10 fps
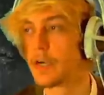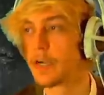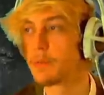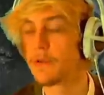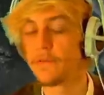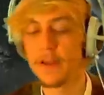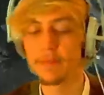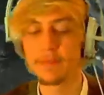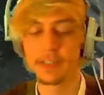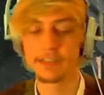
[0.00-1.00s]
I can buy
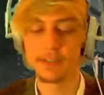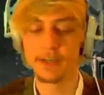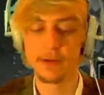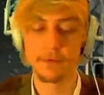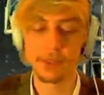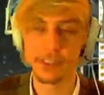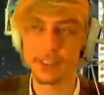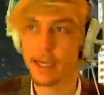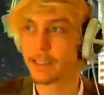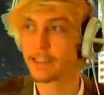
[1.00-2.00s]
Phantom Dancer in like 40
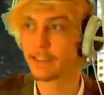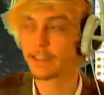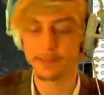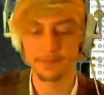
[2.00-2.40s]
seconds.